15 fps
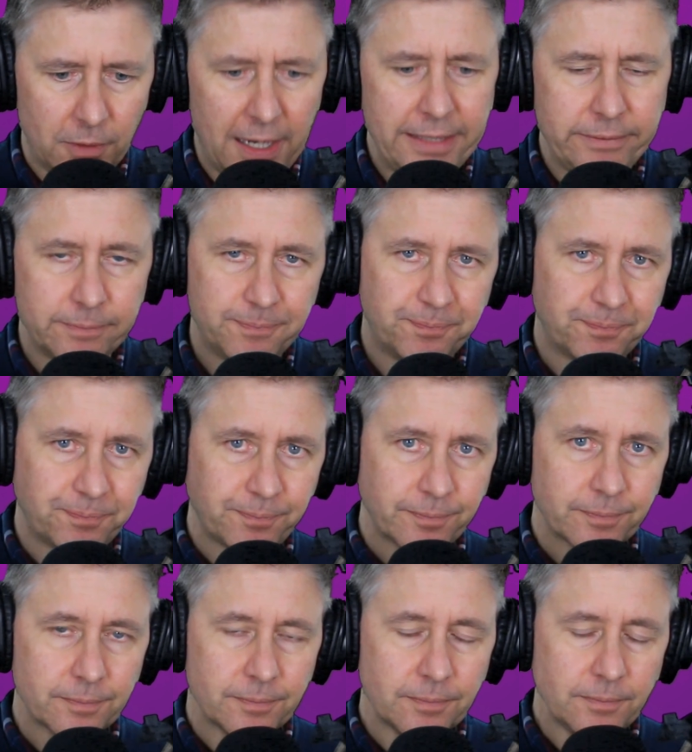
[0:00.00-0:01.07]
right?
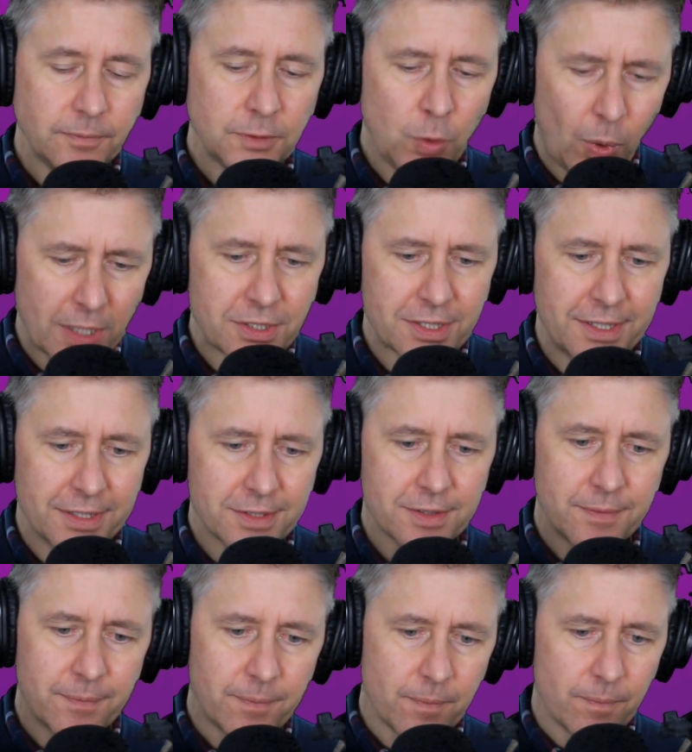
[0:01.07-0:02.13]
Watch this.